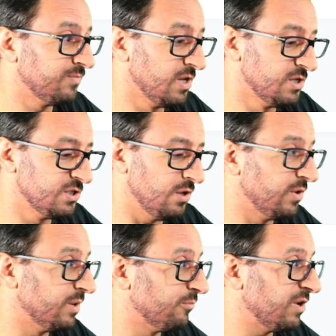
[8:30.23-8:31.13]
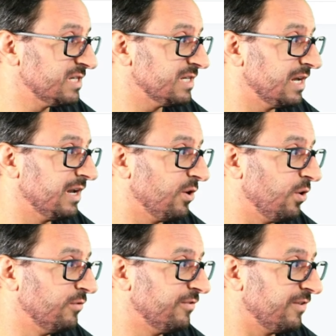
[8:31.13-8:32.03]
So we can press and
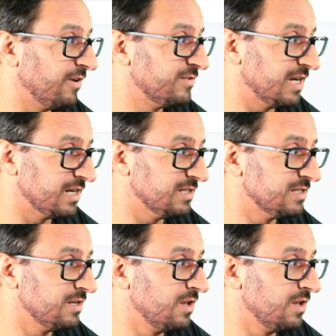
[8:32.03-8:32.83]
hold for 5 seconds.